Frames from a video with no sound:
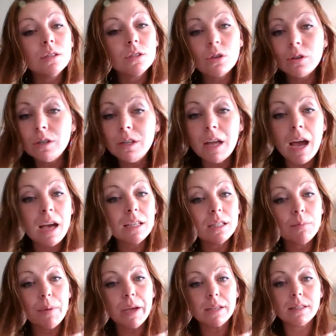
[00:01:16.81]
certain
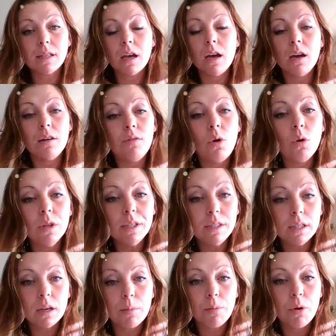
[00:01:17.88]
aspects of
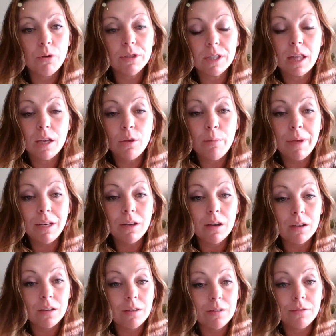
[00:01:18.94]
holistic approach that you may
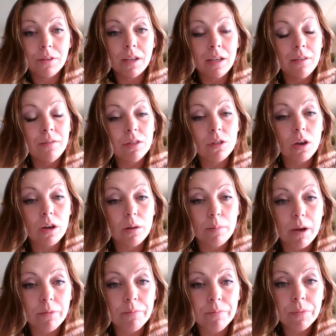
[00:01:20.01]
not have even thought
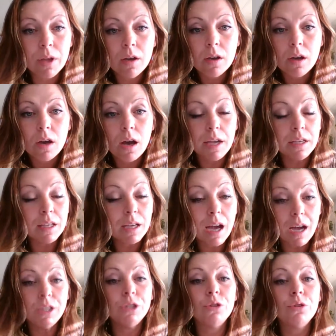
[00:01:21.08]
about. I can
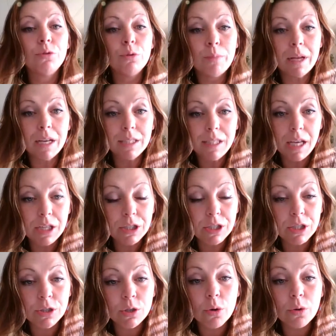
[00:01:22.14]
guide you through
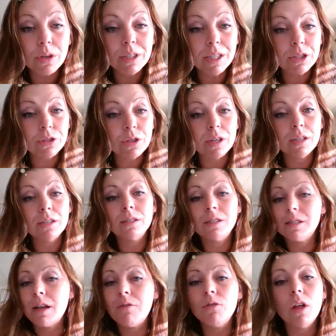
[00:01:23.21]
meditation, yoga nidra, and
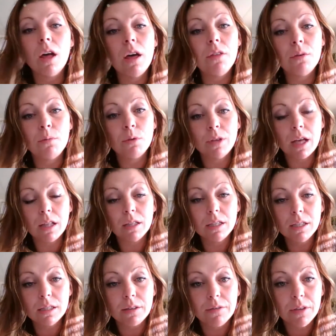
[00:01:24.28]
several other
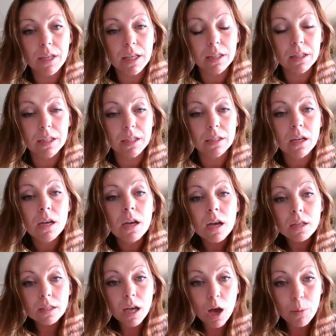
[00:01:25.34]
modalities of healing
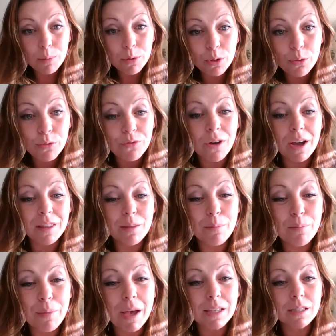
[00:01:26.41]
to help you find the
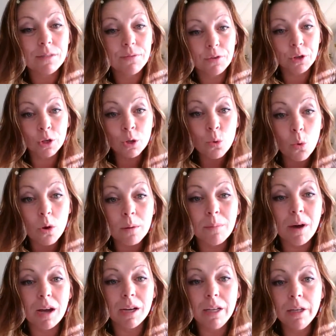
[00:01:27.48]
best for your
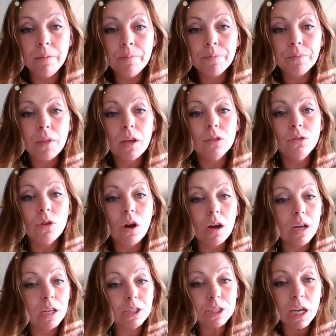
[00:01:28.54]
body,
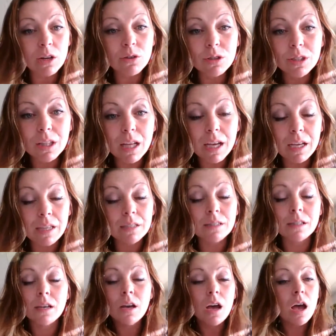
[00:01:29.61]
not a
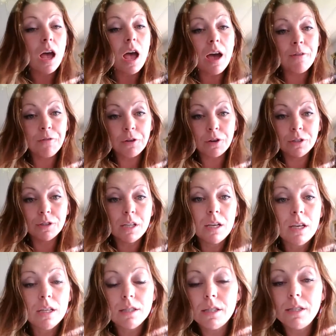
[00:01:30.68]
generalized effort
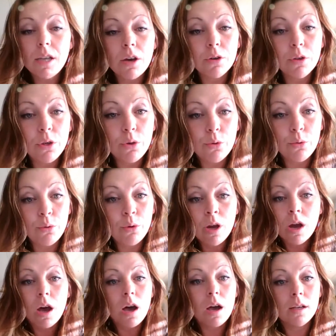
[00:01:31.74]
to tell you
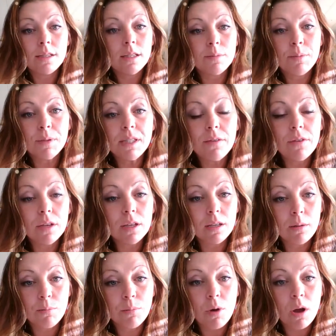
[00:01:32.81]
a
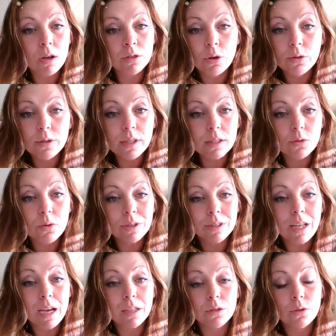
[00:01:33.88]
specific prognosis or
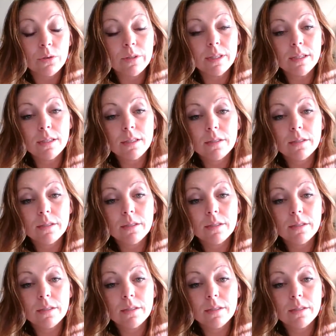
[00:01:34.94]
diagnosis.